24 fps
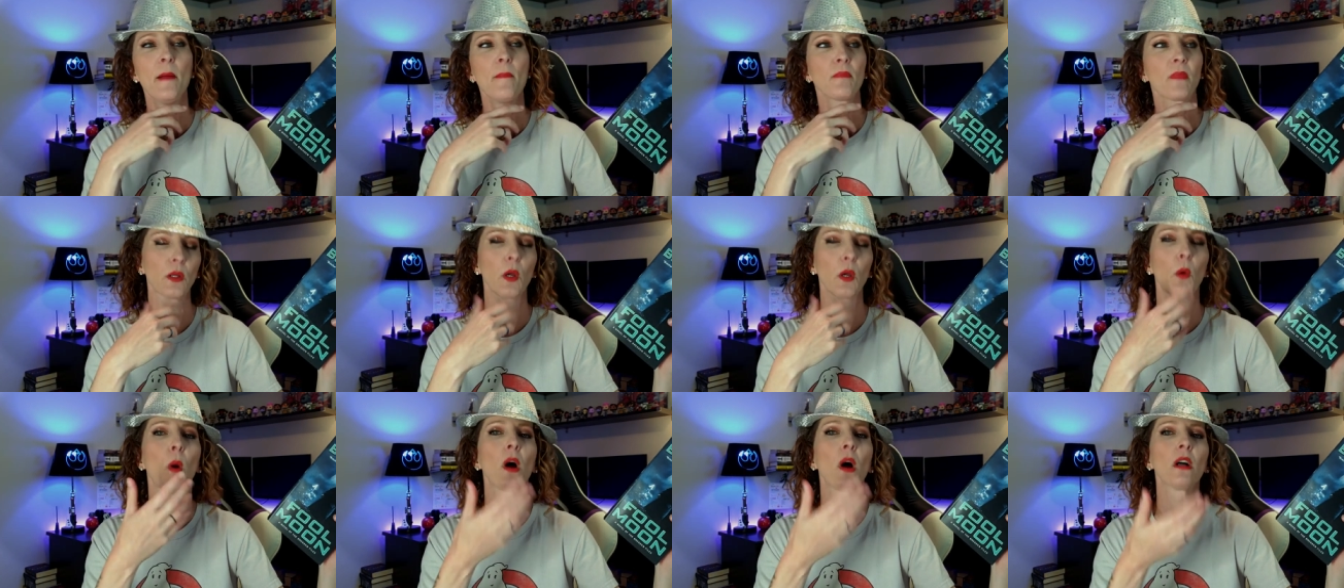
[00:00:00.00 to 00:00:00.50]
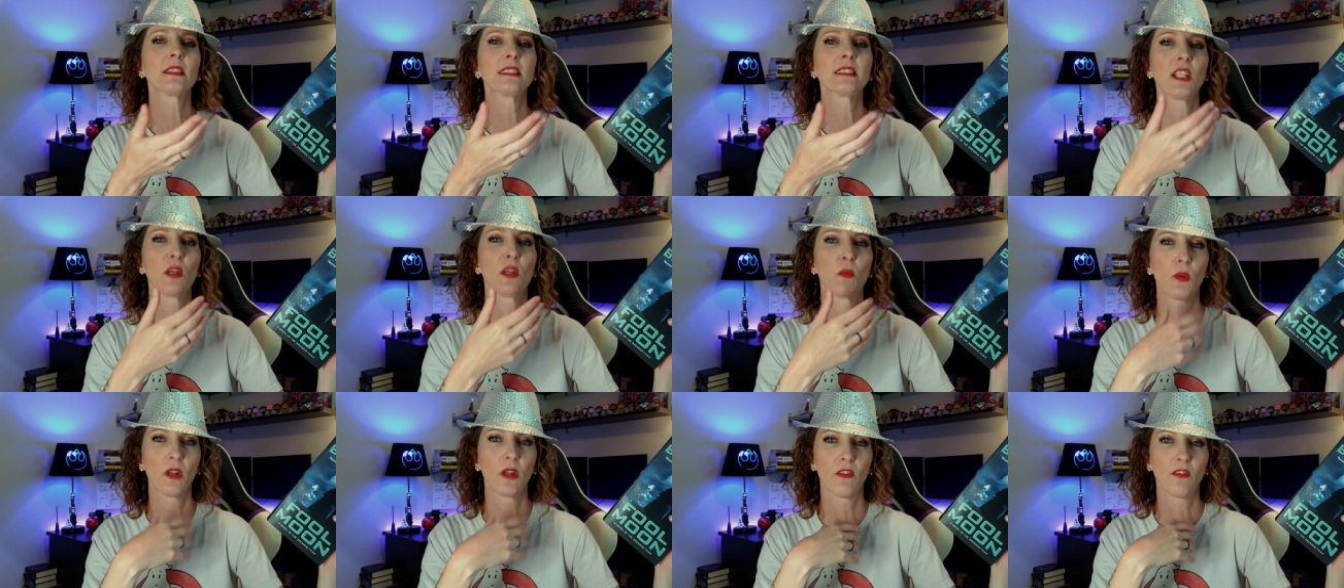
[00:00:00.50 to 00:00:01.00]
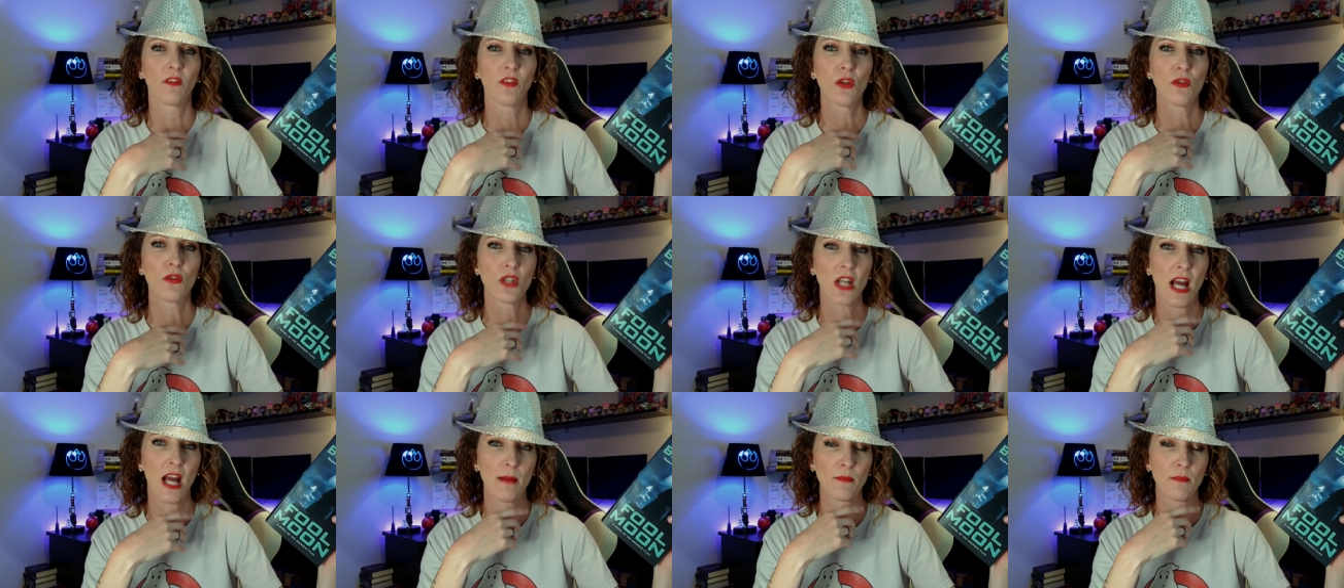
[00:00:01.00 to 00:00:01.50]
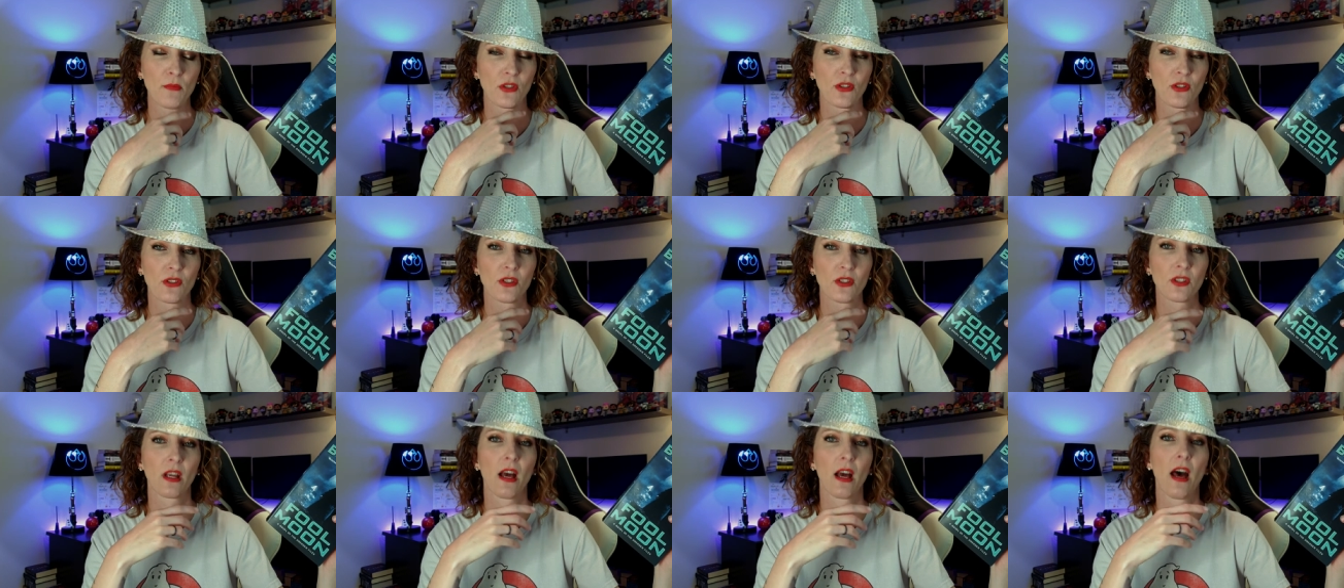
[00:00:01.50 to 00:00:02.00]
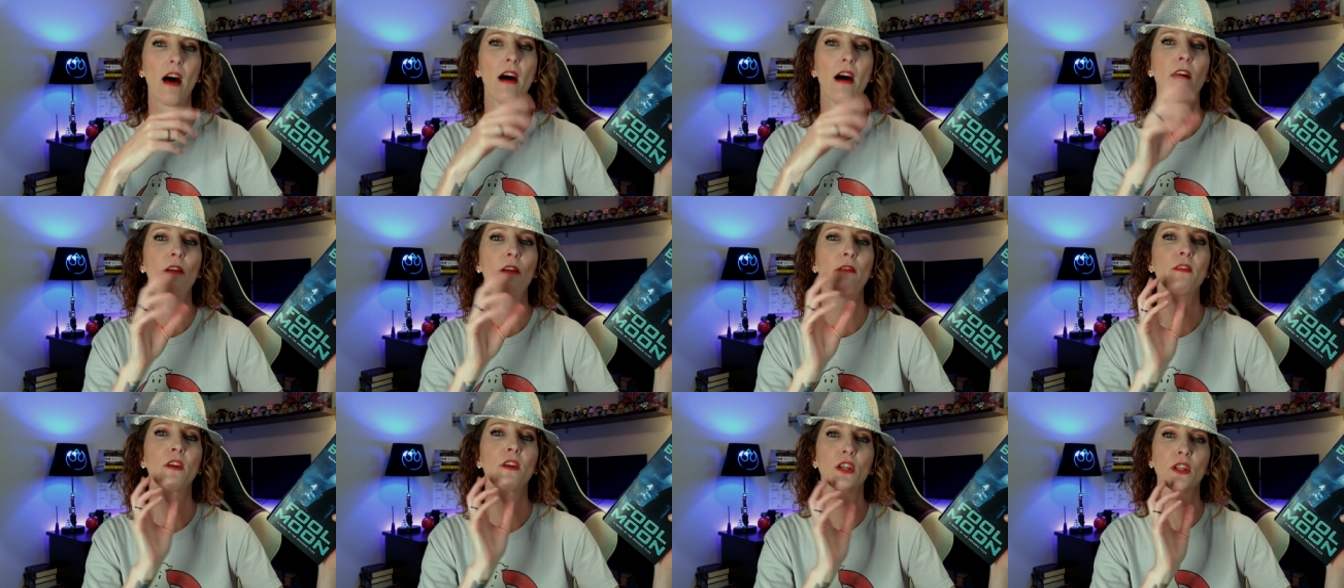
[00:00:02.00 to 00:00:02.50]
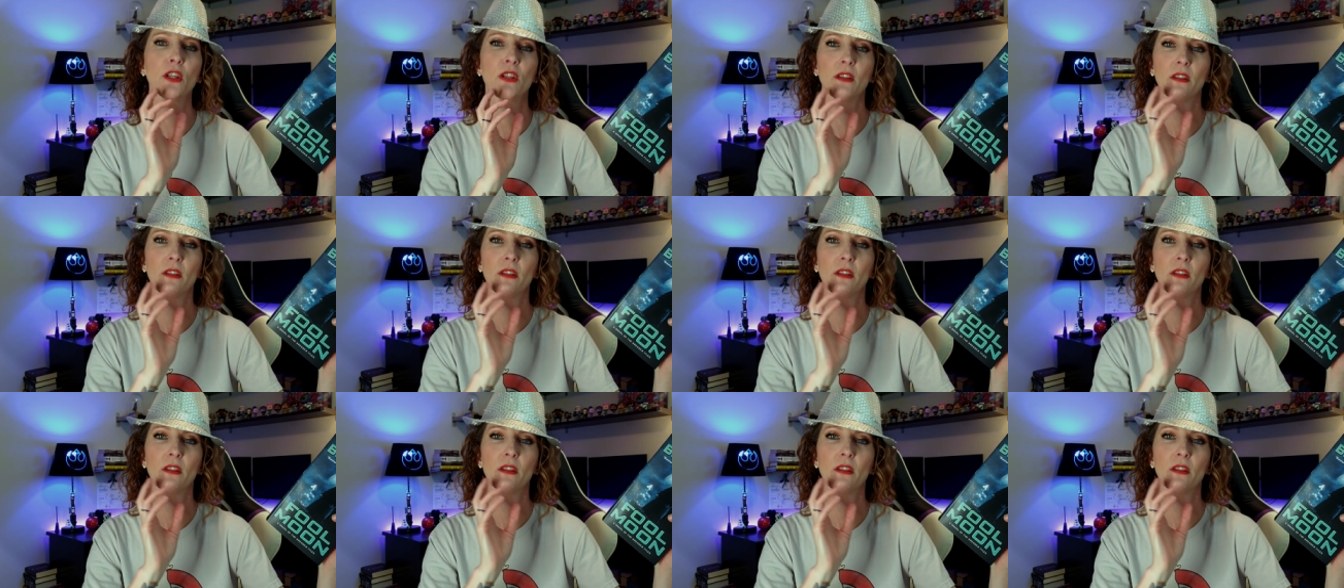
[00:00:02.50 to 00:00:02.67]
So he walks in with a few chapters of